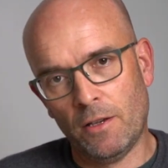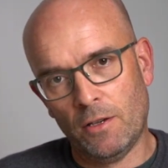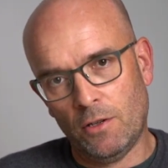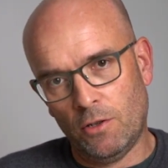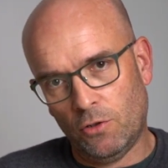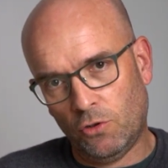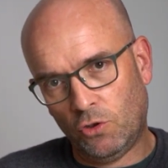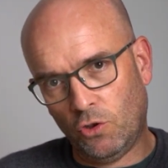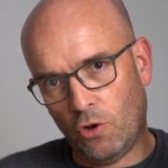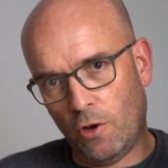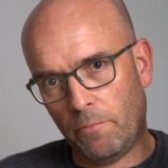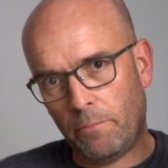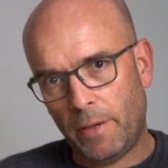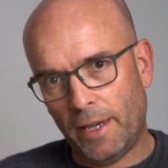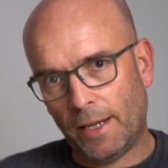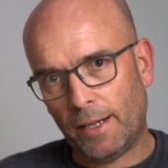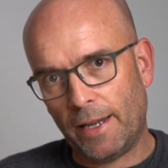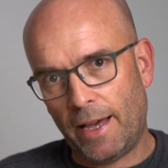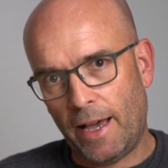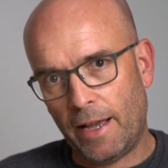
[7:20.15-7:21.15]
So a
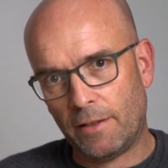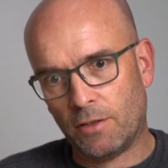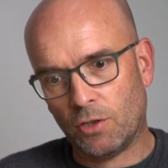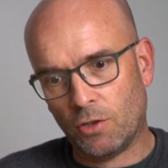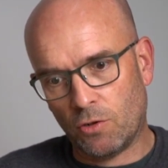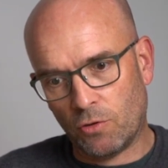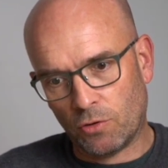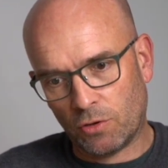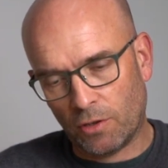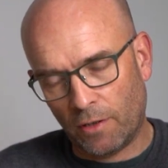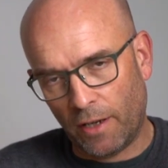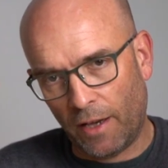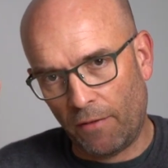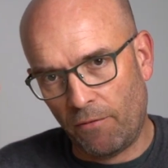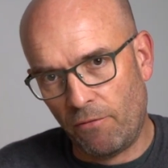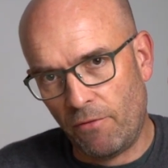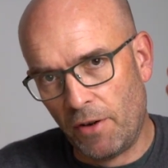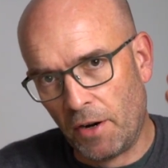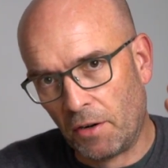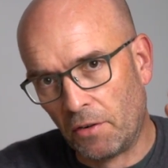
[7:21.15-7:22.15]
big light source and
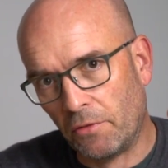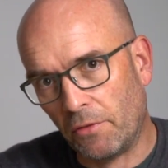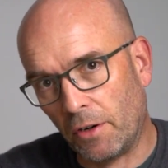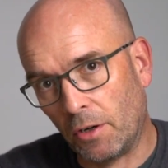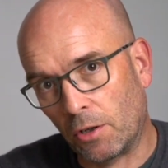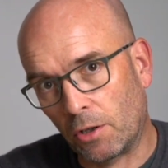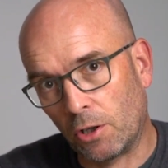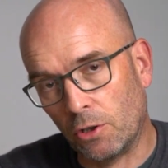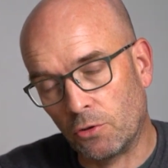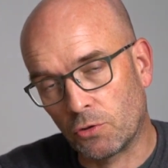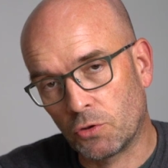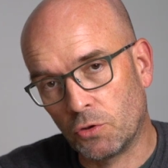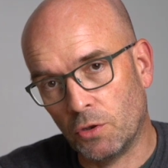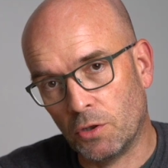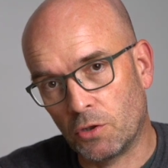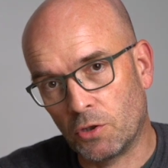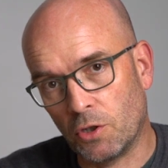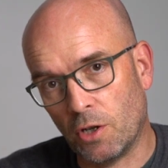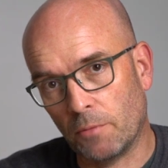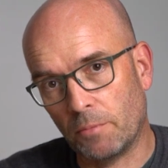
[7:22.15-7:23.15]
very, very close to the
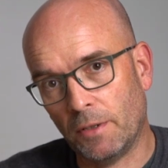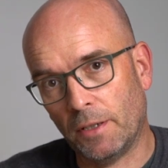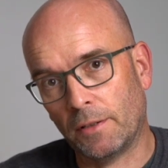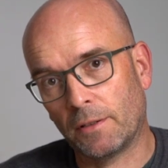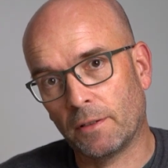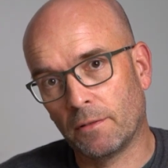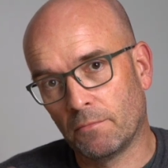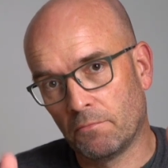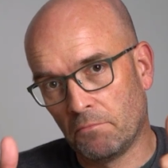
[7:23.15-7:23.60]
subject,